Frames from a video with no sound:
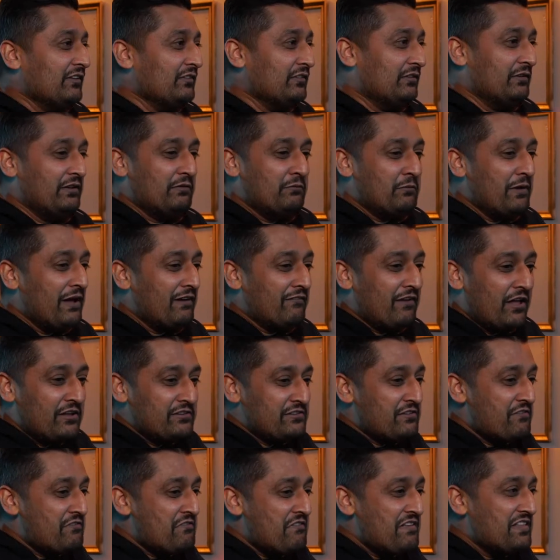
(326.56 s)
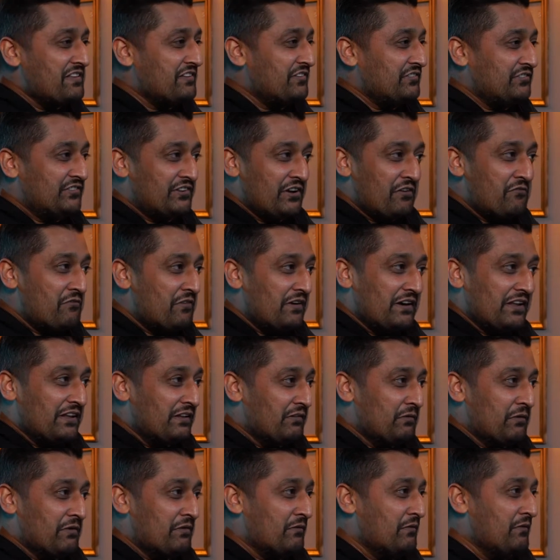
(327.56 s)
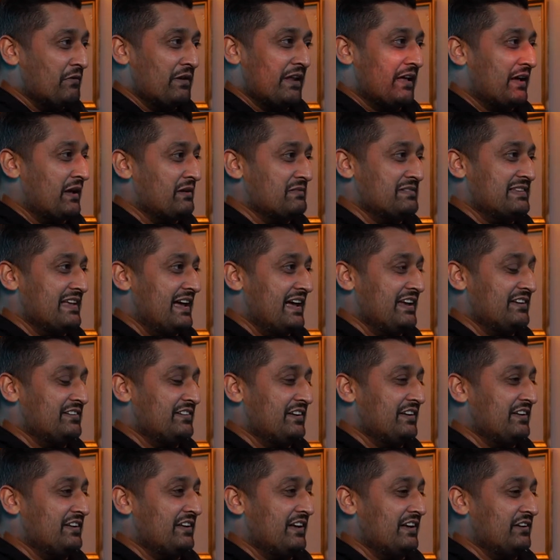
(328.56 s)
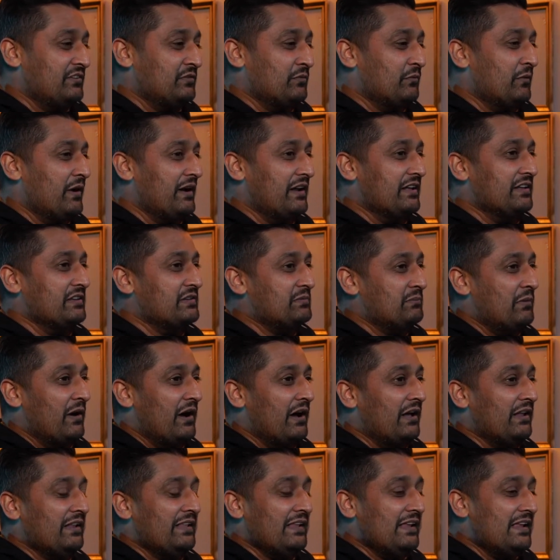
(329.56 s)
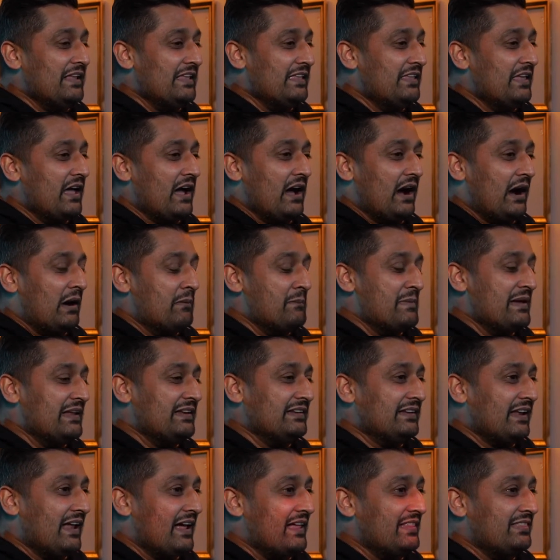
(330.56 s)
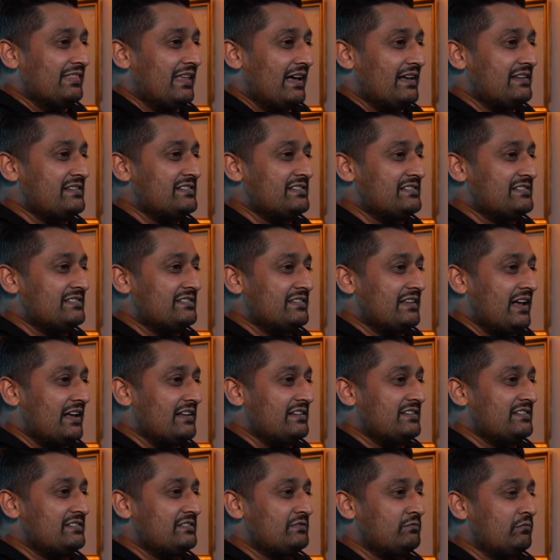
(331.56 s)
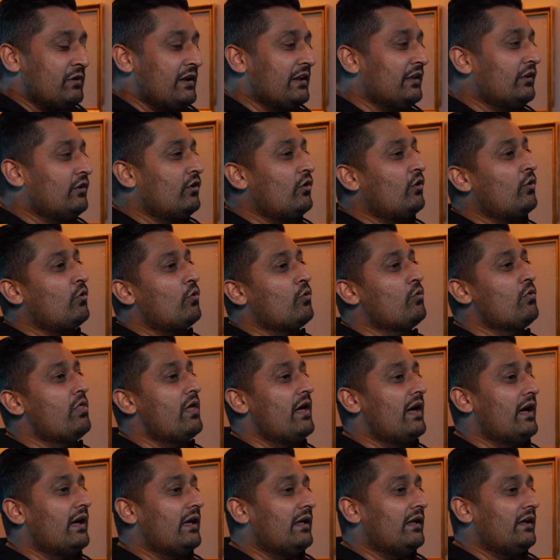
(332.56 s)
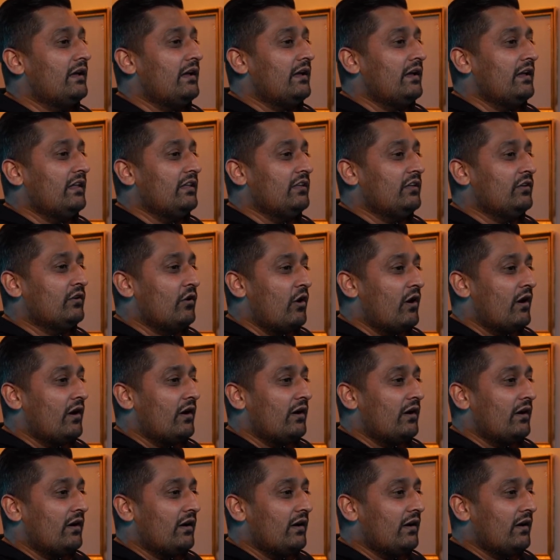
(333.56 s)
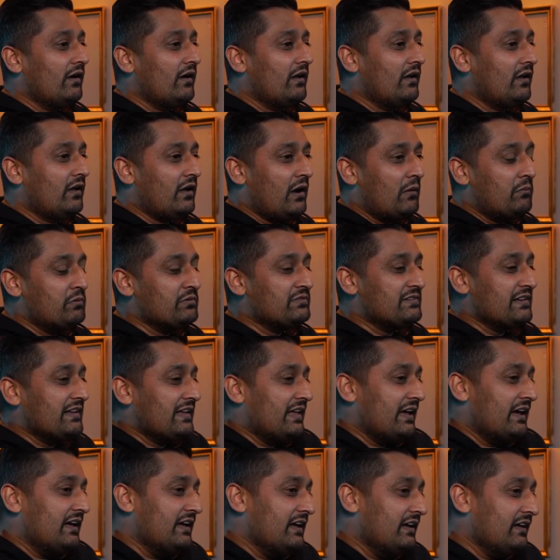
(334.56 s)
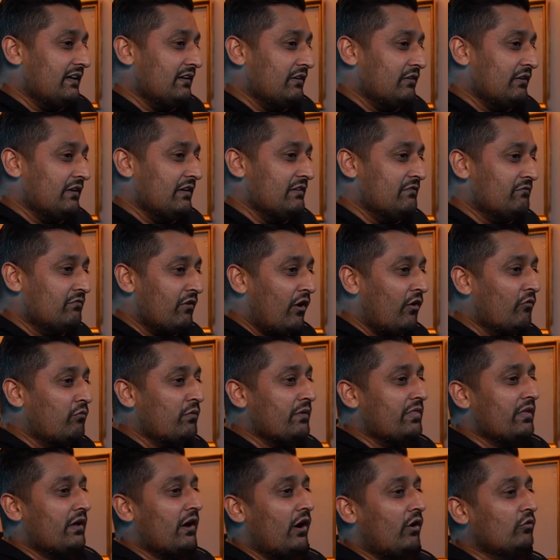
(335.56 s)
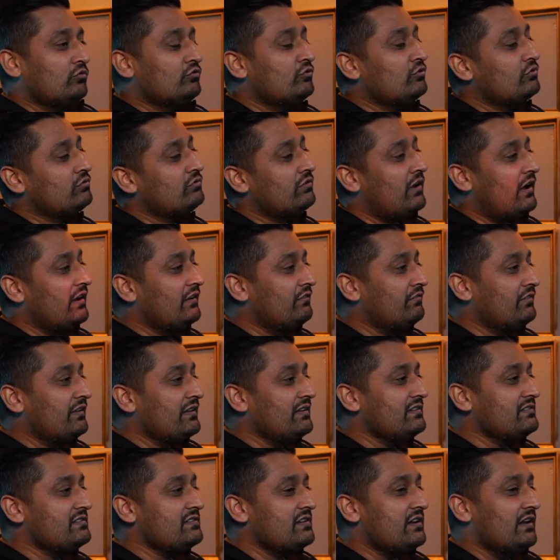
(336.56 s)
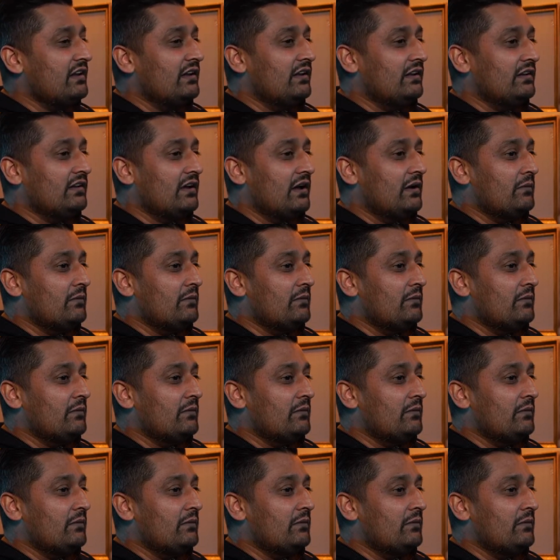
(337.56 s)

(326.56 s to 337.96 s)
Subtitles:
we have loads of events generally when it comes to Asian weddings, but yeah, I mean like that's really cool that you got couples that get involved with the cultural side of things, and